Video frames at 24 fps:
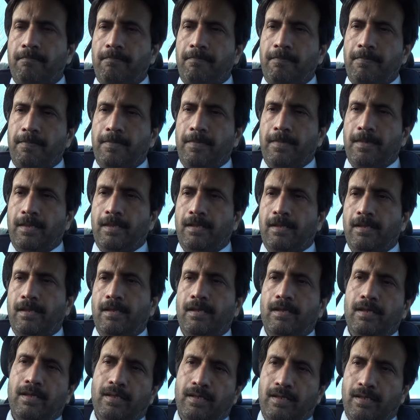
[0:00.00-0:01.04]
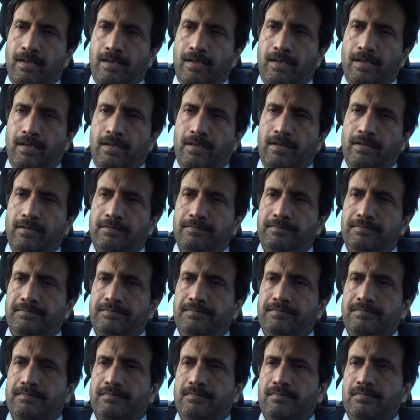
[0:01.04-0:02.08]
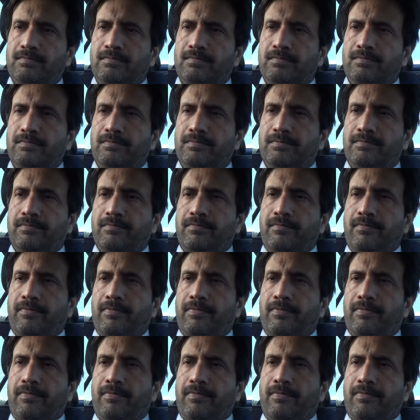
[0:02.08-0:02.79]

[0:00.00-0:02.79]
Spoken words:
[no speech]